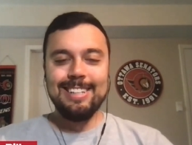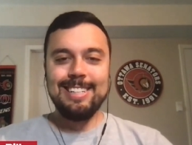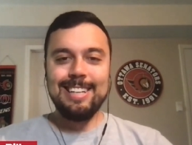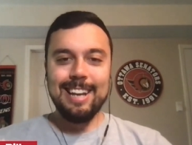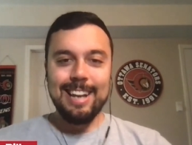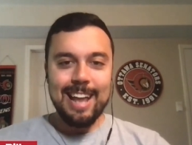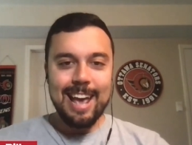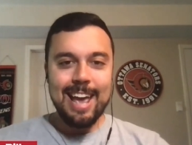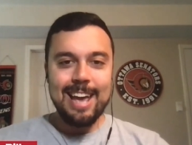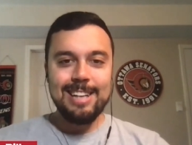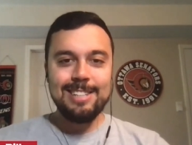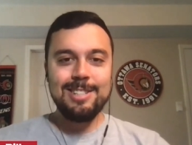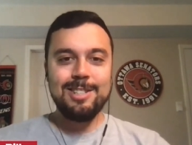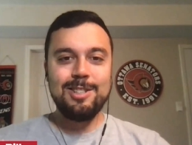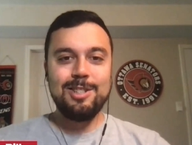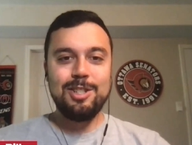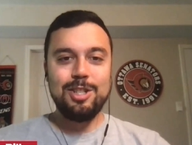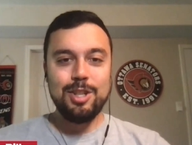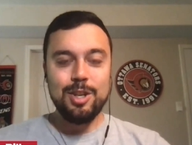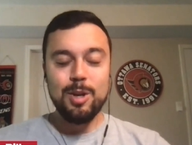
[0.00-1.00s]

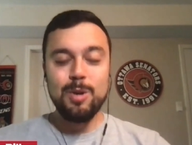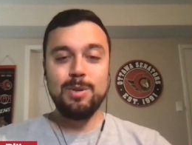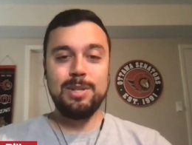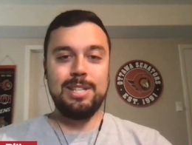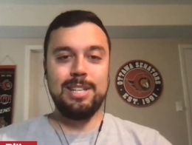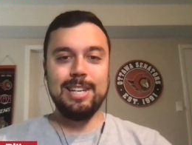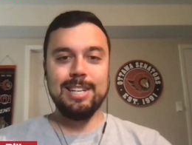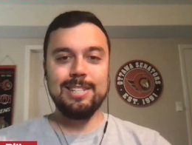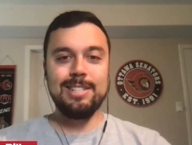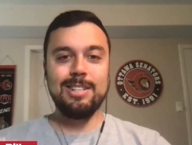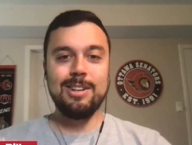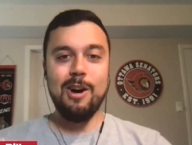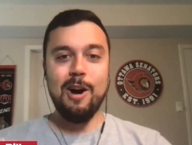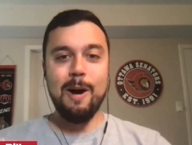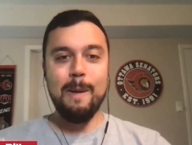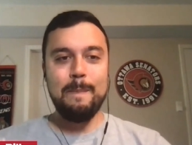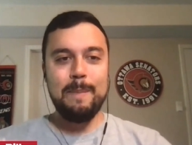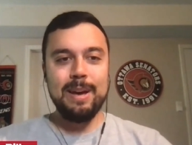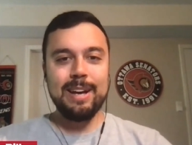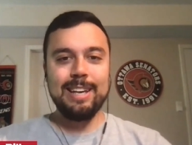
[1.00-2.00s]
Today's juiciest
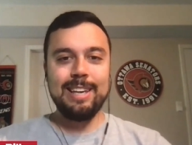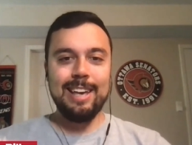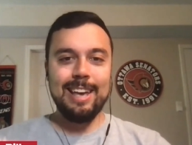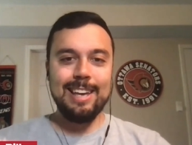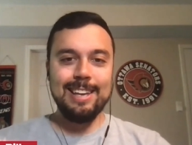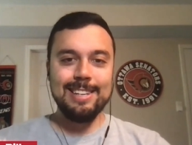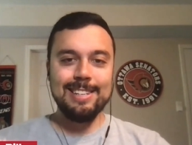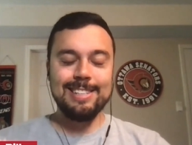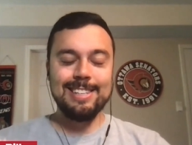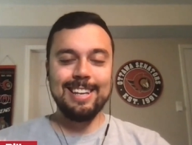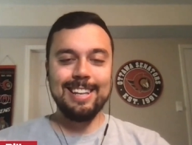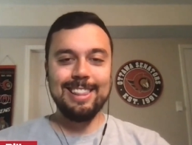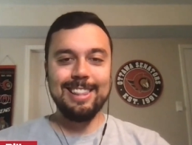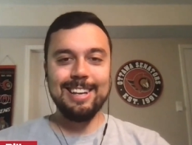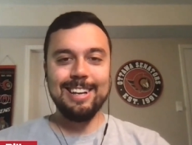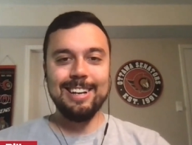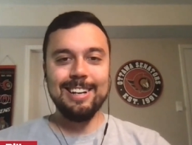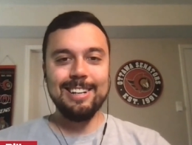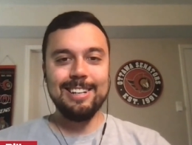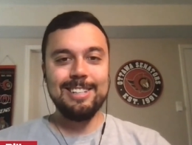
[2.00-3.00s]
topic is
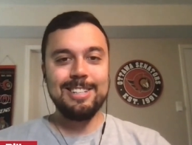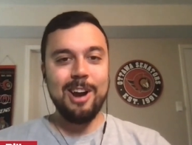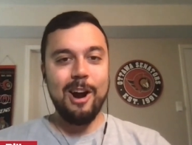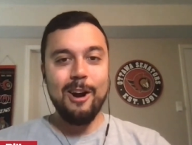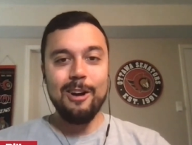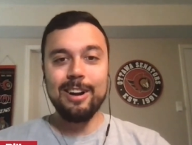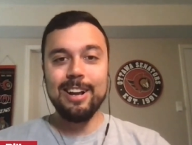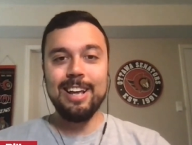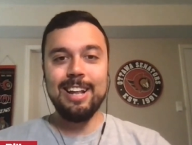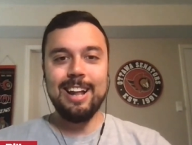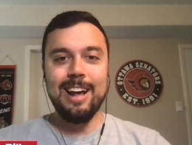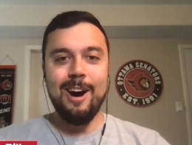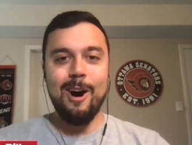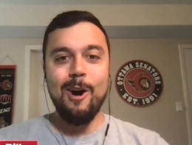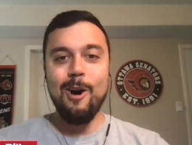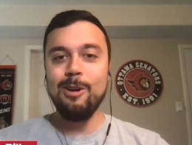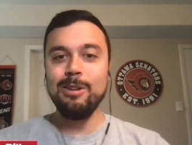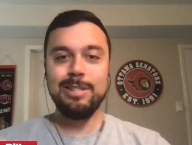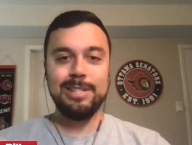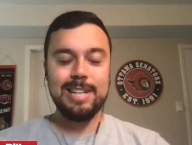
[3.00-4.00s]
the target
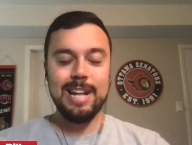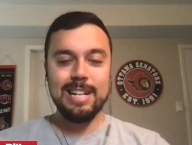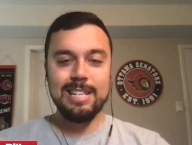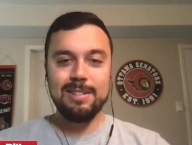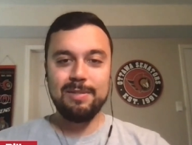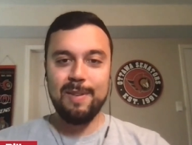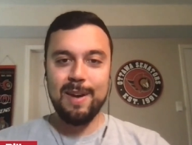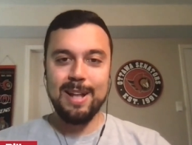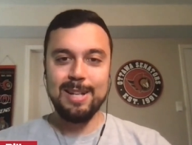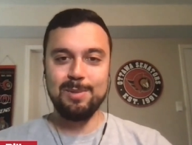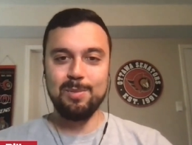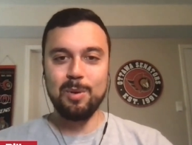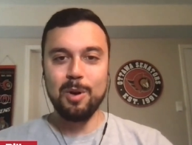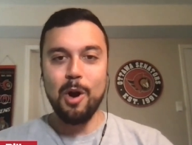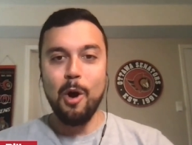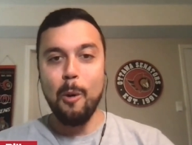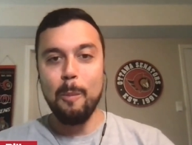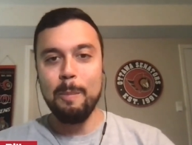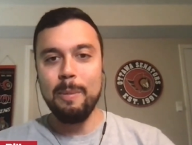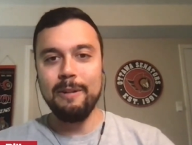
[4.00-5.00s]
all Sens fans were
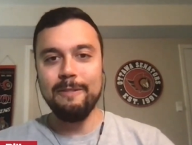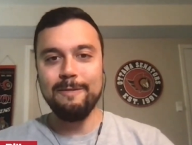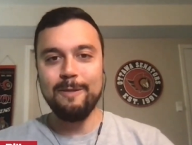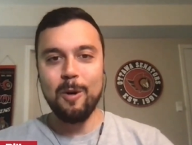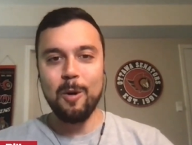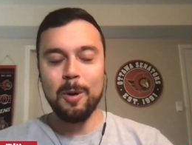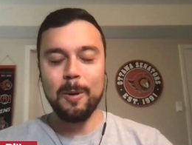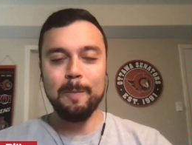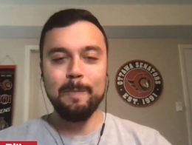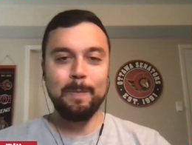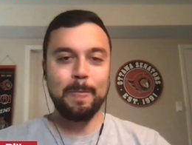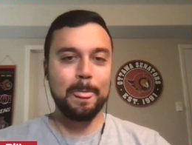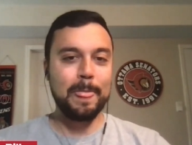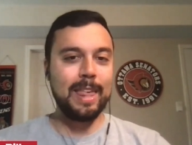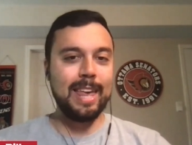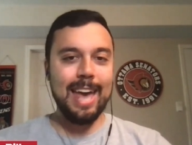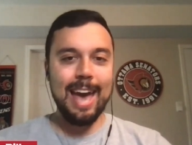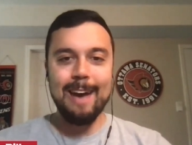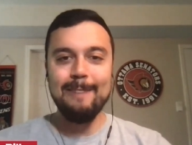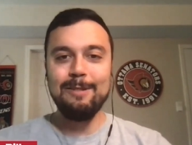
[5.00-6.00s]
hoping for.
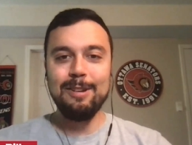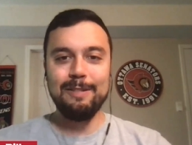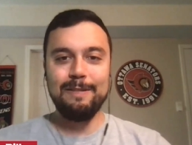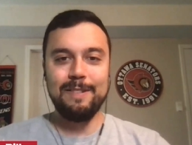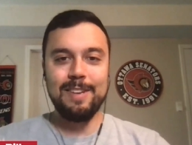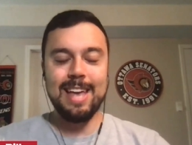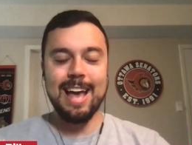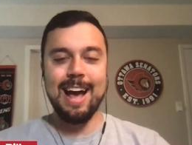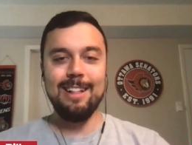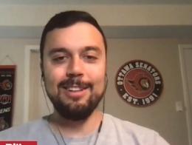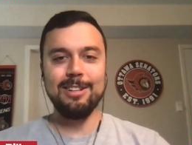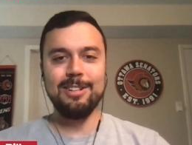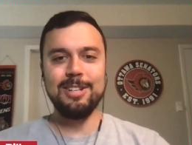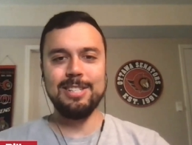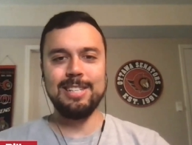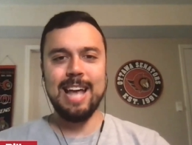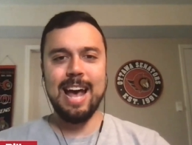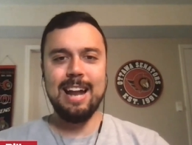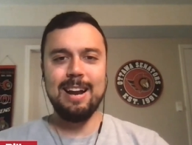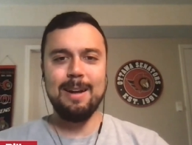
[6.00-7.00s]
Kevin Fiala
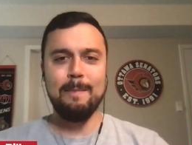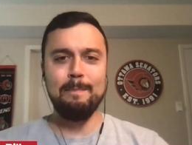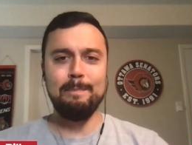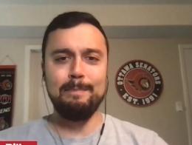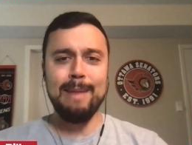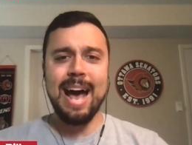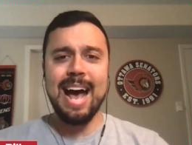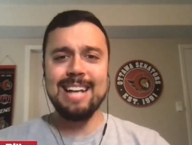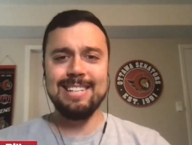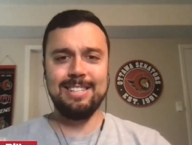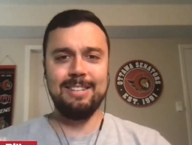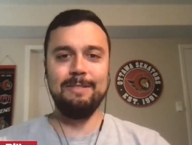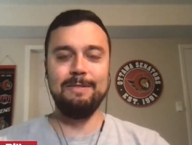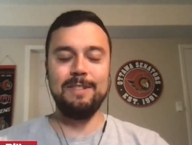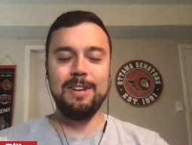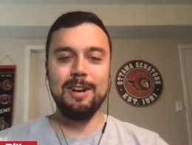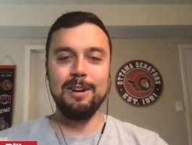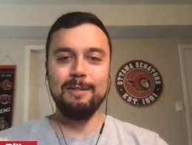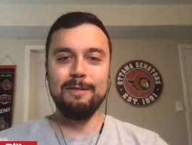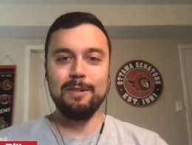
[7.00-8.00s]
just had a
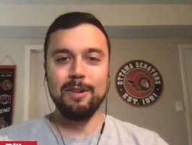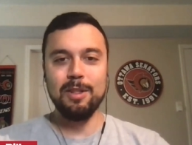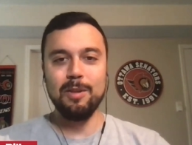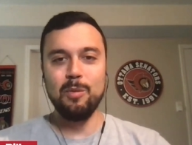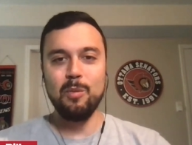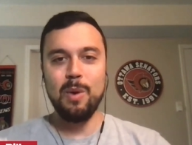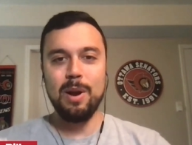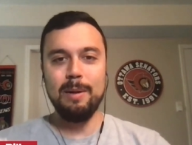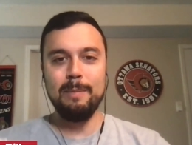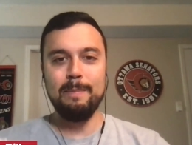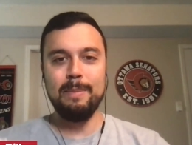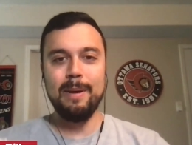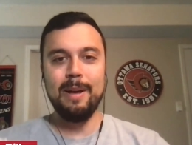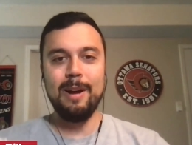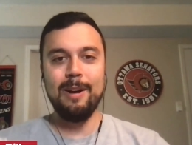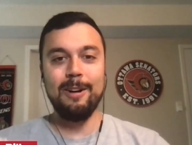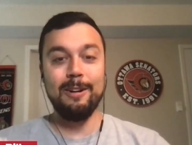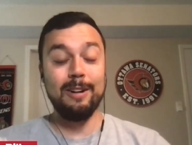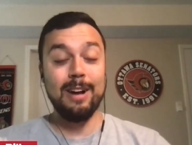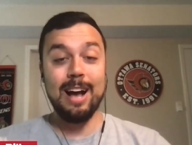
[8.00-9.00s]
massive year for the Winnipeg,
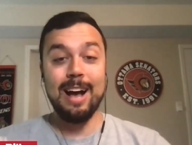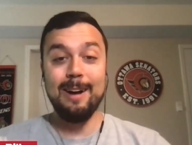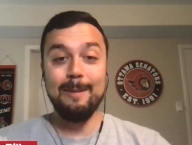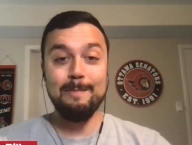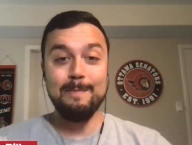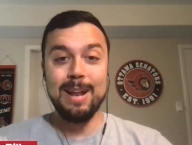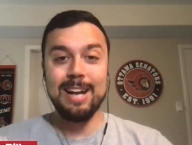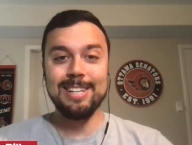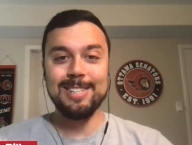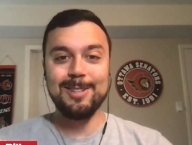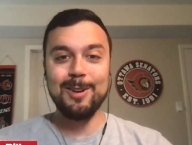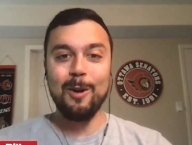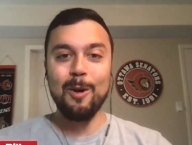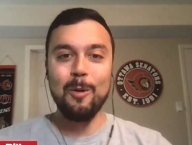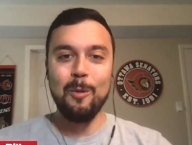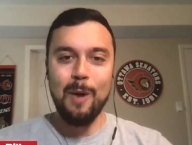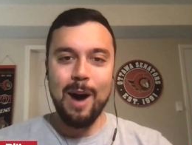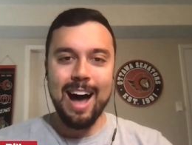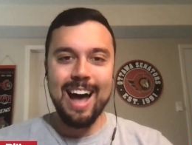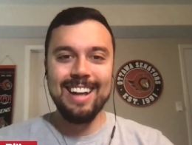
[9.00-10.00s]
or, uh,
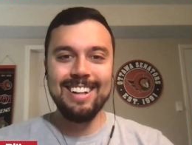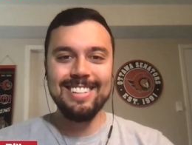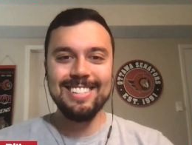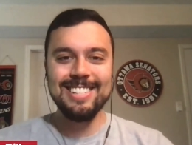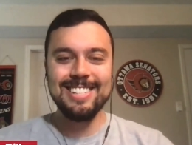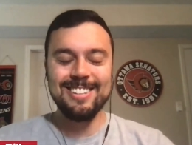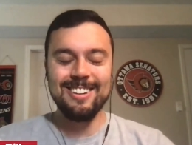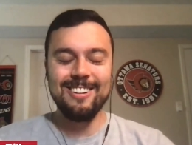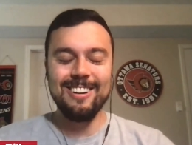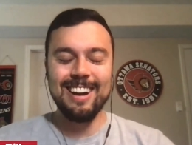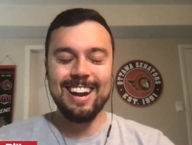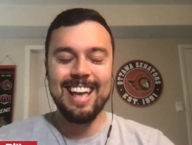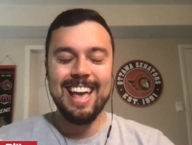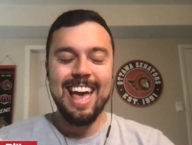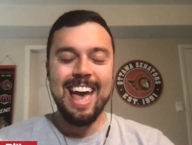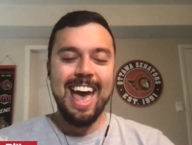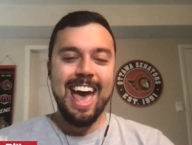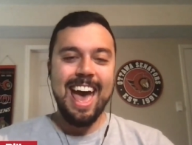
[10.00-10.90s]
Minnesota Wild, sorry,